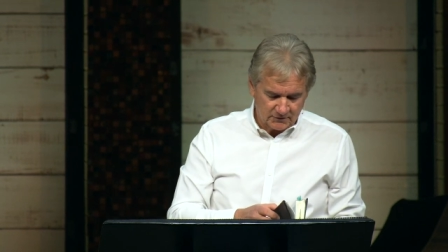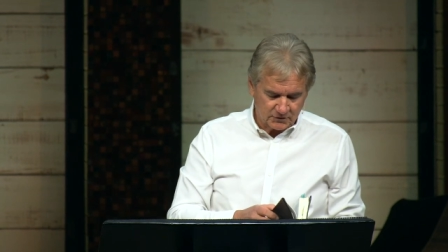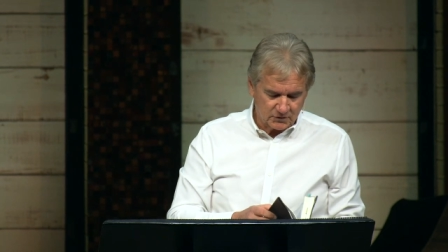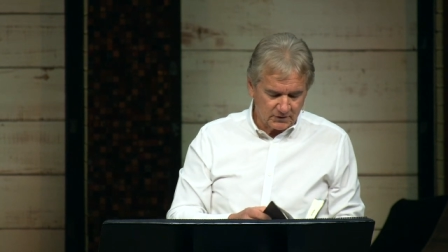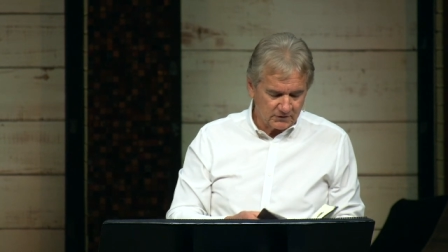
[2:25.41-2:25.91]

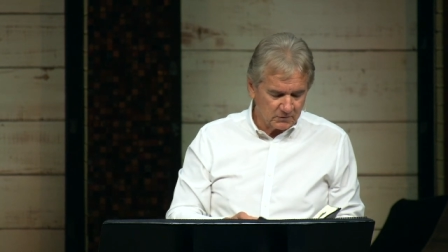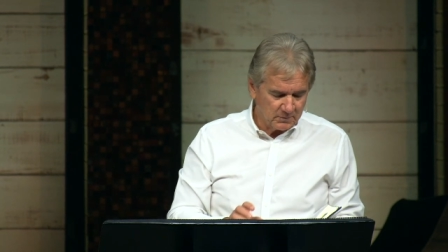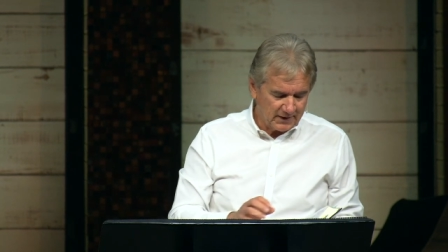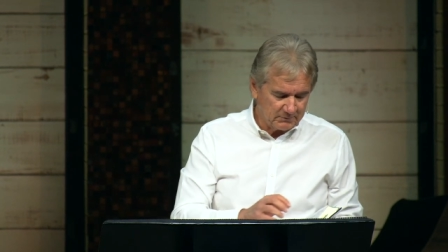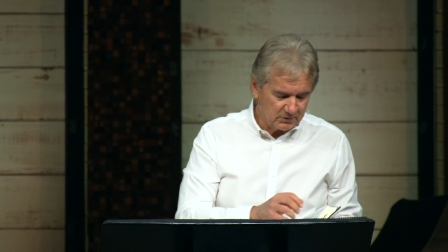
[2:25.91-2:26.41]
Turn in your
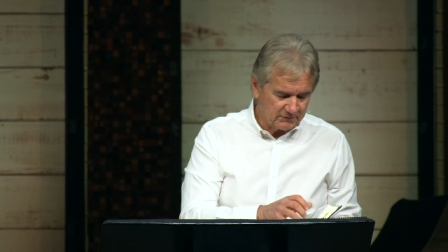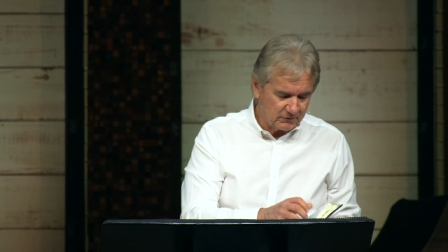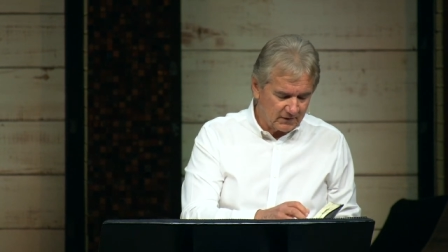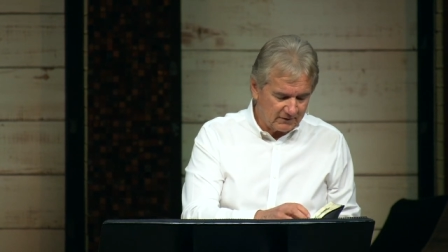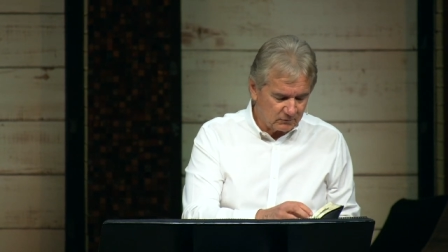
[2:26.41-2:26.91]
Bible, if
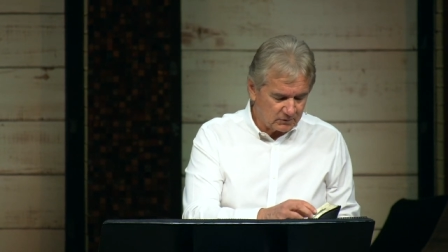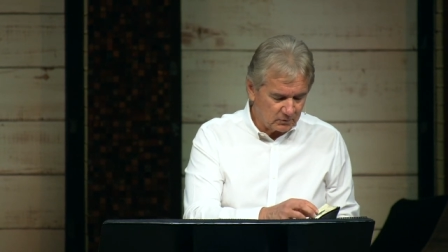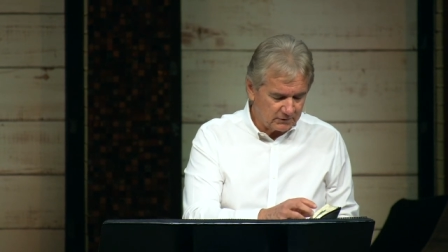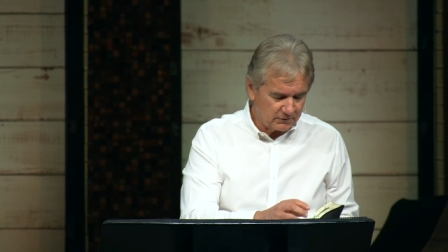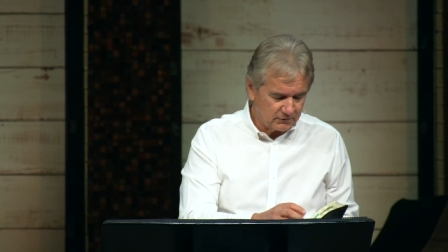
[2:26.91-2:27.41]
you have
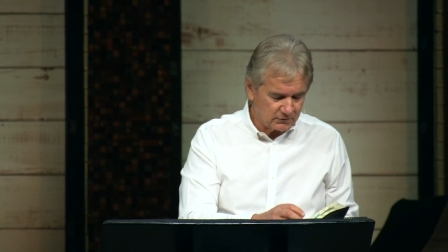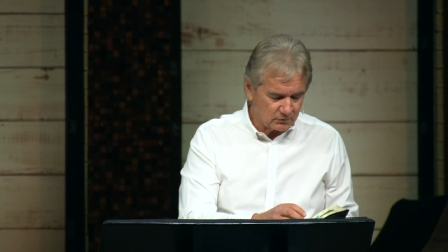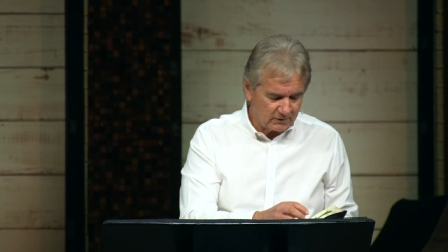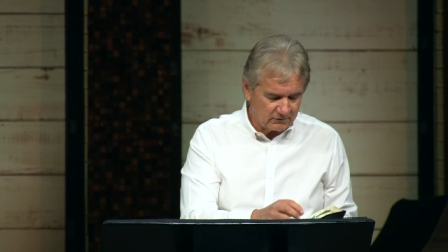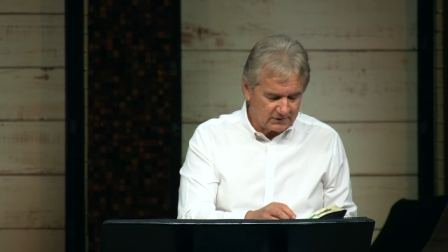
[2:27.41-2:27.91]
one with you, to
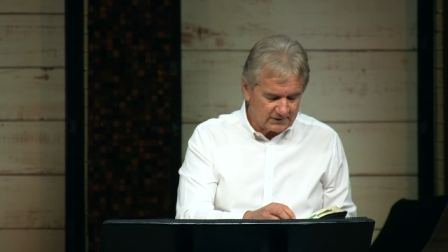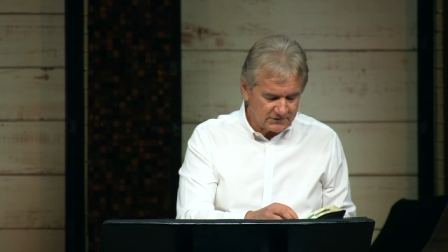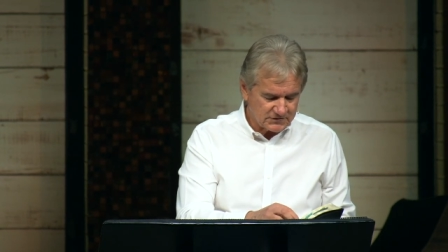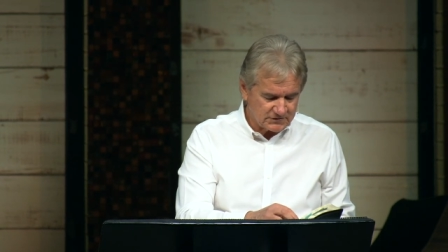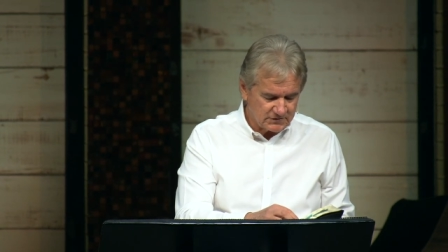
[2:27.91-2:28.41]

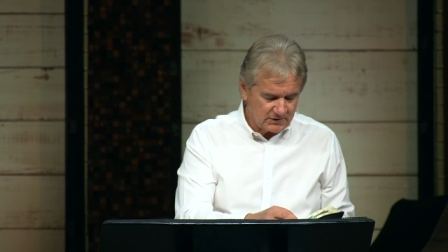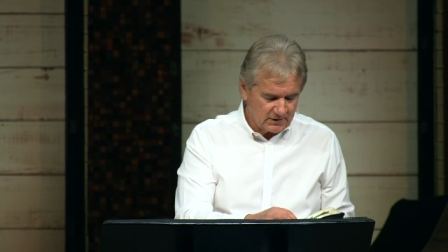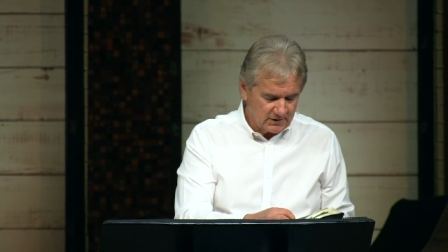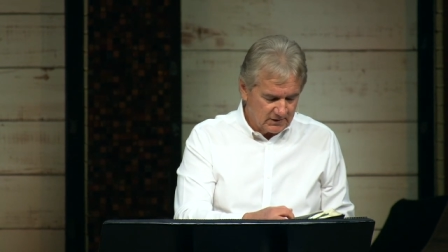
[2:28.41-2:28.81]
Revelation